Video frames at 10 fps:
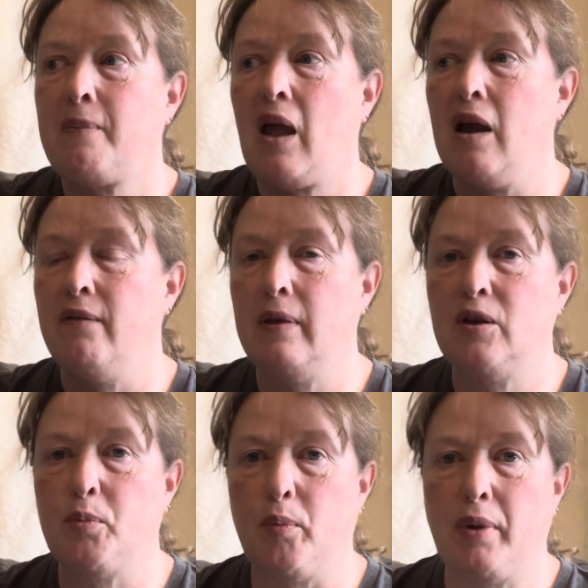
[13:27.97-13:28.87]

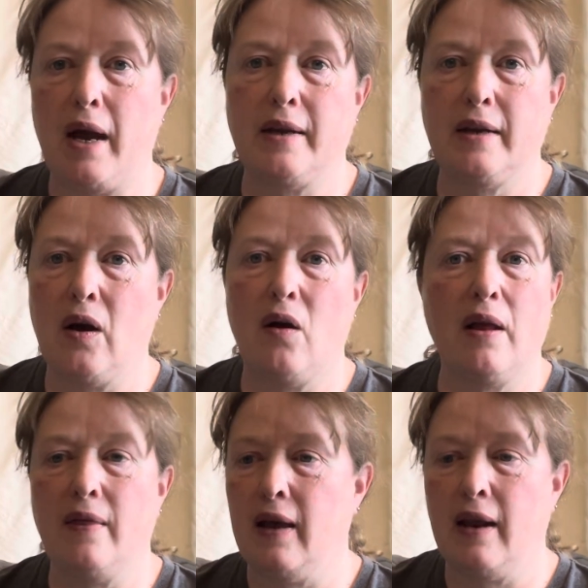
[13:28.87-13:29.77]
everything's been planted out,
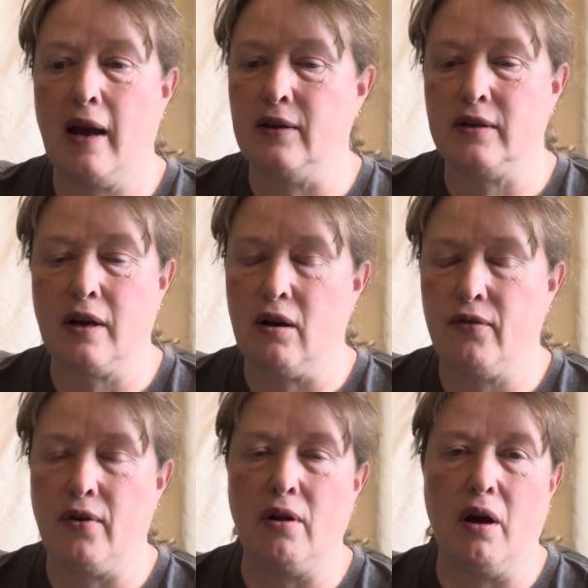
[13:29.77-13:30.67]
and then I just kind of
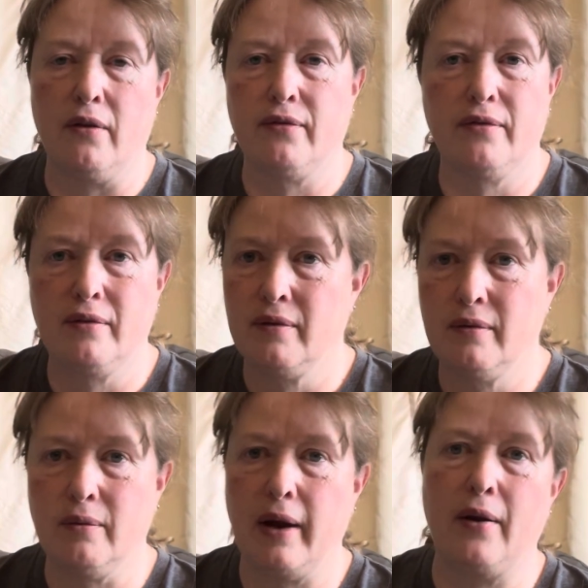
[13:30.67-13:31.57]
fall off
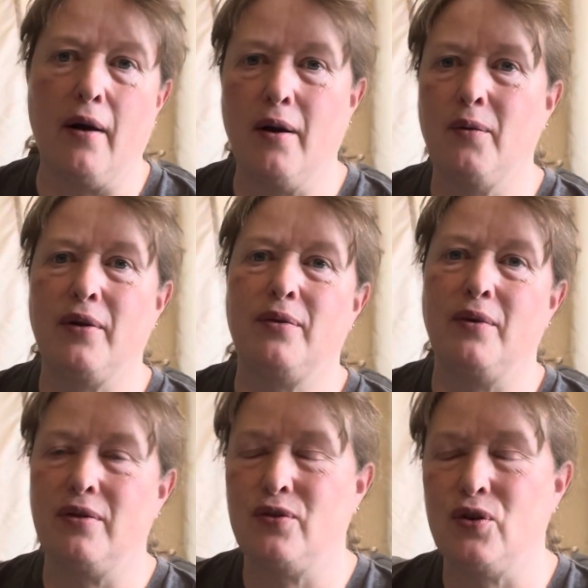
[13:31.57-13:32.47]
the radar with
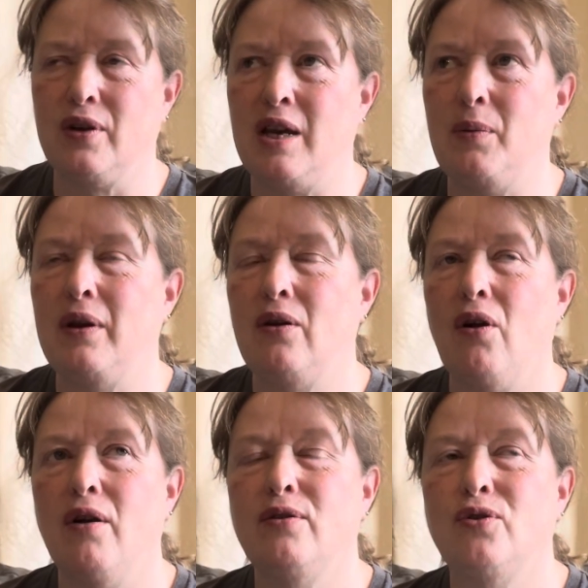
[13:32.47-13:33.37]
keeping a
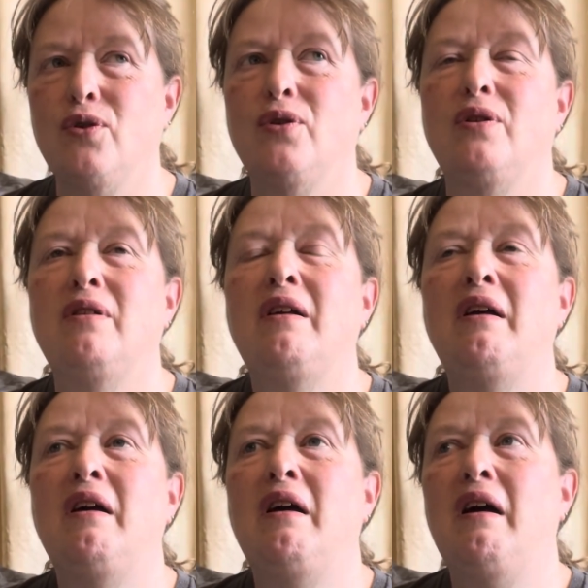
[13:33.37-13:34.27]
garden journal.
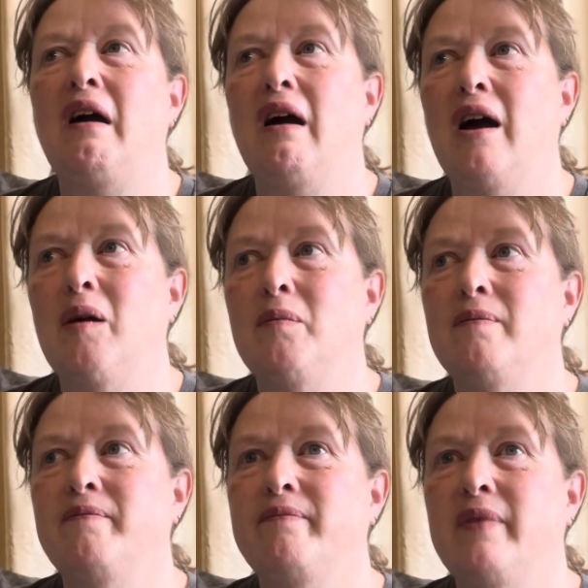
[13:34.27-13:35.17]

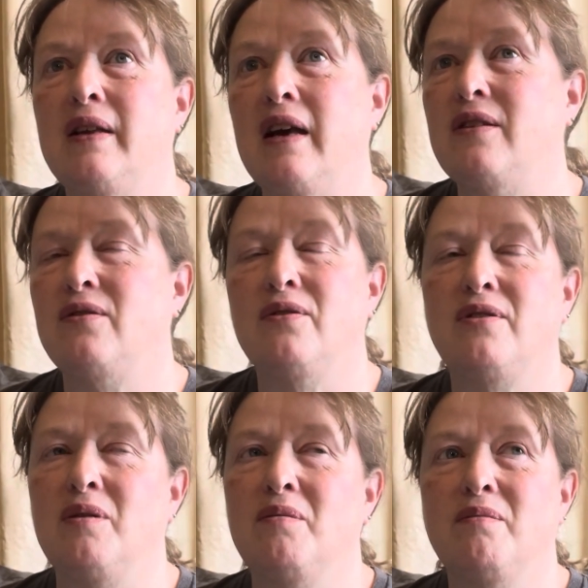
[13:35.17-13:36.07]
Unless there's
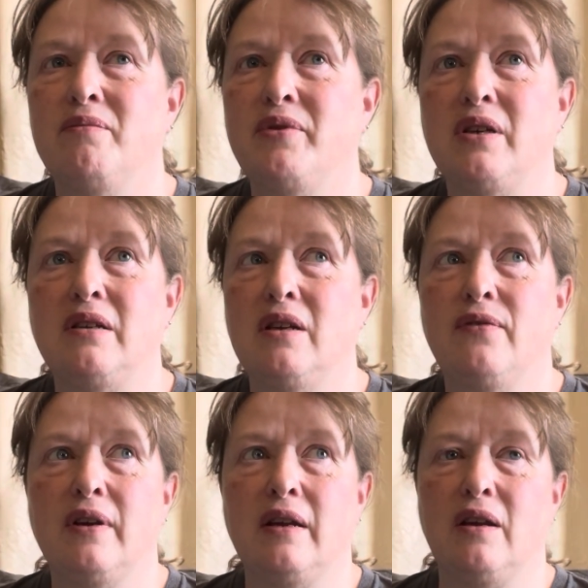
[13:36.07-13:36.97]
some
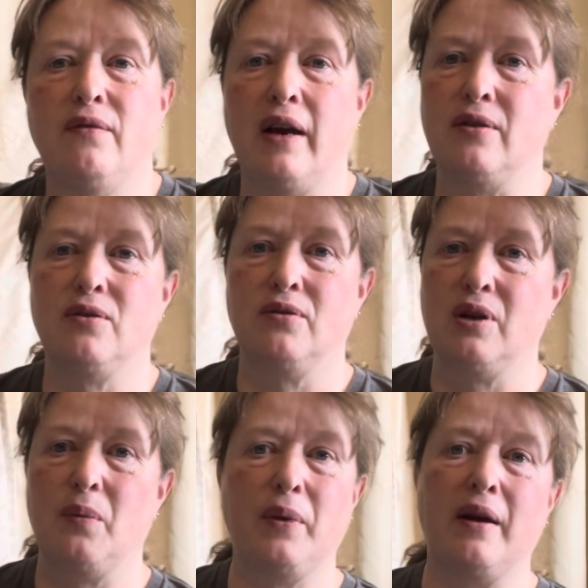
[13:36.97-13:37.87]
significant events or
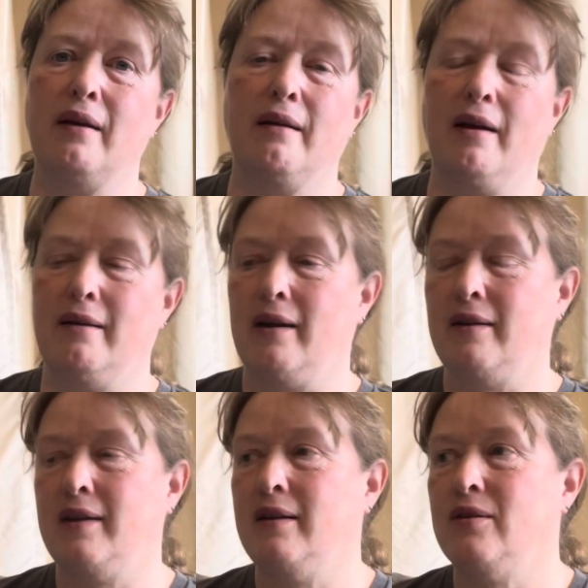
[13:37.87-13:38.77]
something, I
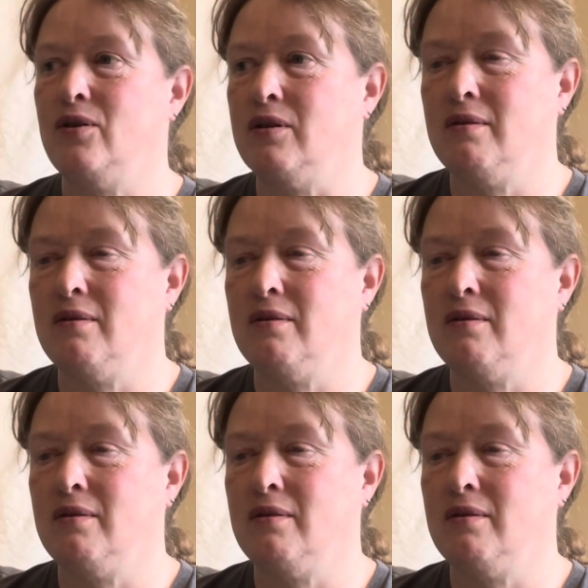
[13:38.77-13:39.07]
tend to